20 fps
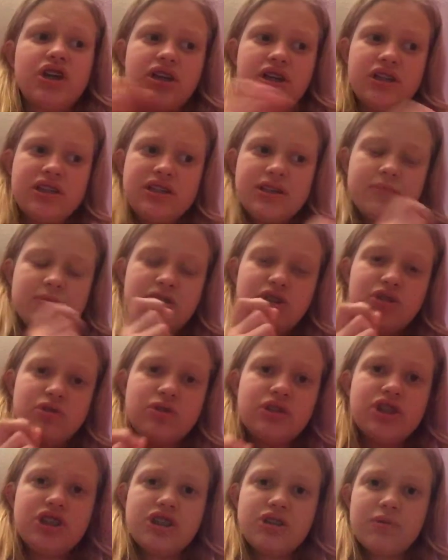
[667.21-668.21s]
A
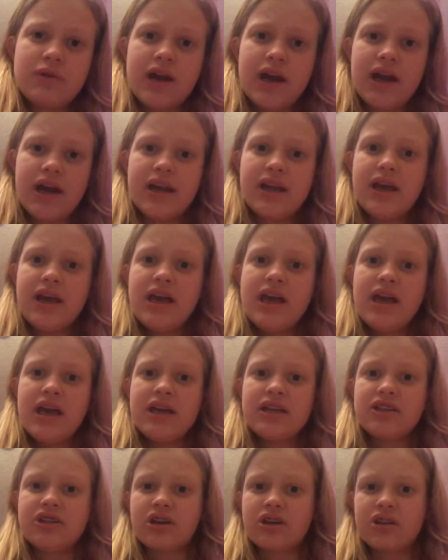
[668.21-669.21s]
substitute teacher had
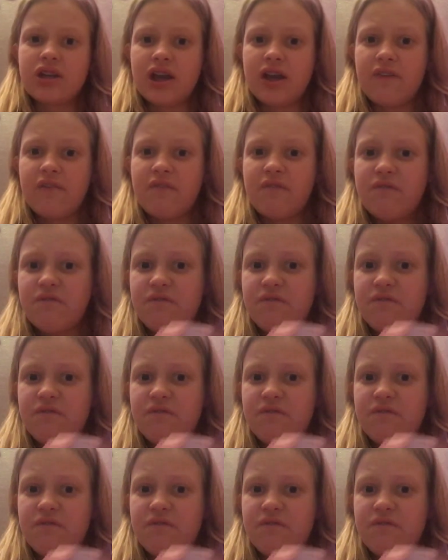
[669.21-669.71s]
took like